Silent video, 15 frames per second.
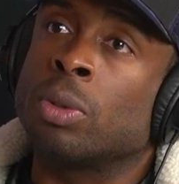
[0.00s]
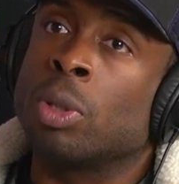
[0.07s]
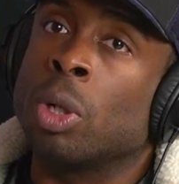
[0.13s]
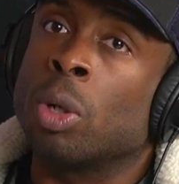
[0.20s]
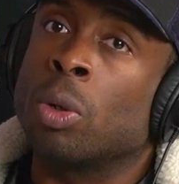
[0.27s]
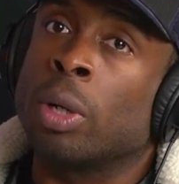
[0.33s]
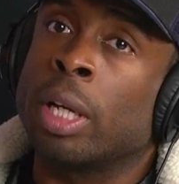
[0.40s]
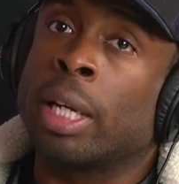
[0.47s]
You
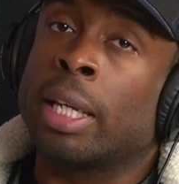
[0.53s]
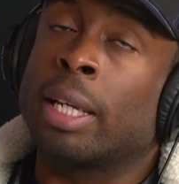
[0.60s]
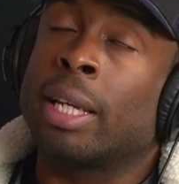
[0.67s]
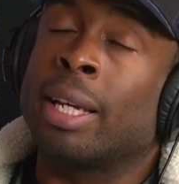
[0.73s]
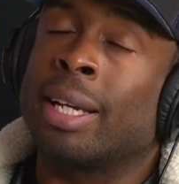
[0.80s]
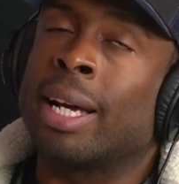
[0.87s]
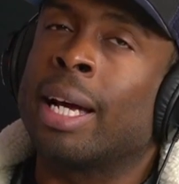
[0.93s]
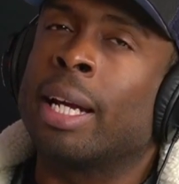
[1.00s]
know,
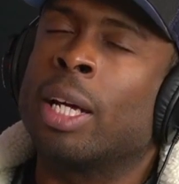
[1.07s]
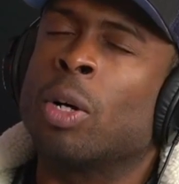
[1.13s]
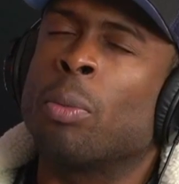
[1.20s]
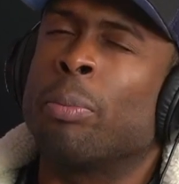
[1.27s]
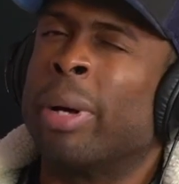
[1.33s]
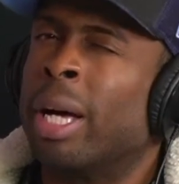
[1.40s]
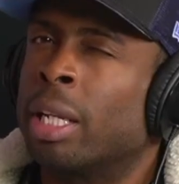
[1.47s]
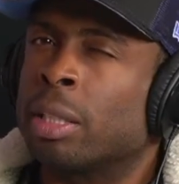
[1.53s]
it kind of
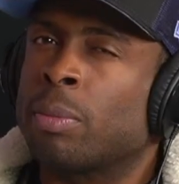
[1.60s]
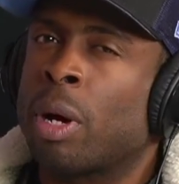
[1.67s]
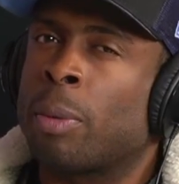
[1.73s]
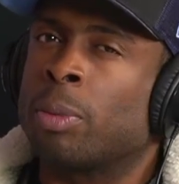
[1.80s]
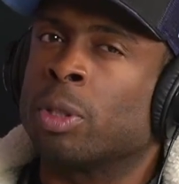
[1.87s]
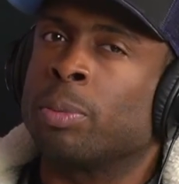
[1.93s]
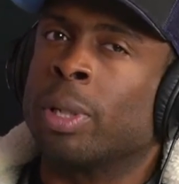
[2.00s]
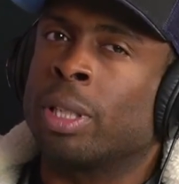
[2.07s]
helped balance my
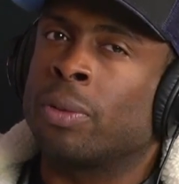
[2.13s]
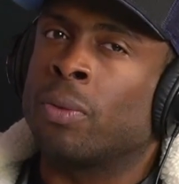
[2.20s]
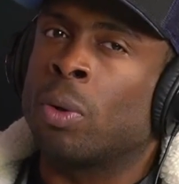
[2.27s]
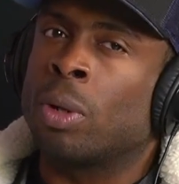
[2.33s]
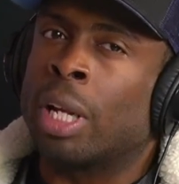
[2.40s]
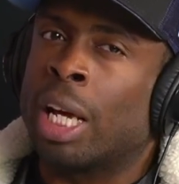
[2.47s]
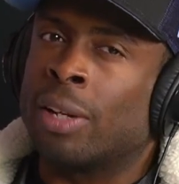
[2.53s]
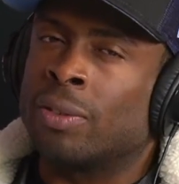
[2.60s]
perspective
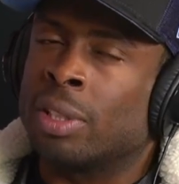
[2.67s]
on life.